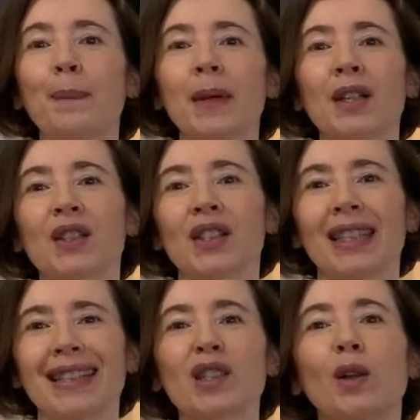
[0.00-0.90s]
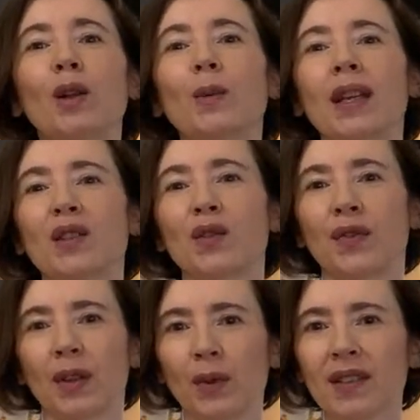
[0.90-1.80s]
but it's always
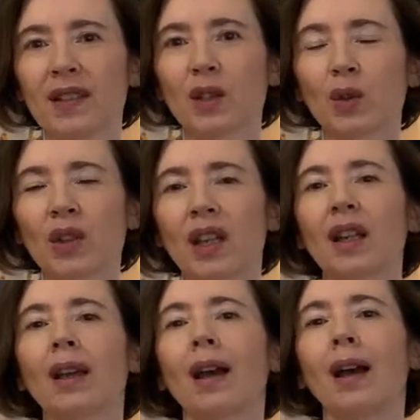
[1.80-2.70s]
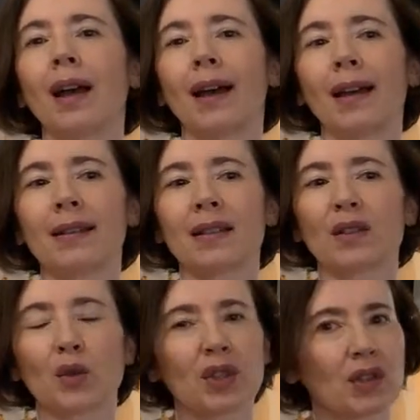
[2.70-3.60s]
very easy cooking and
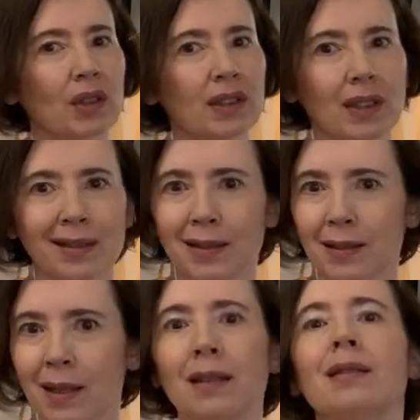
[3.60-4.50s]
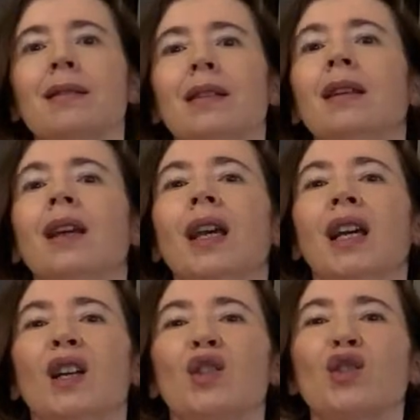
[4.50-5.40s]
the result is tasty.
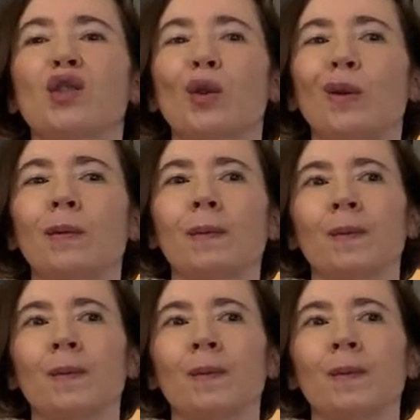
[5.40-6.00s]
So,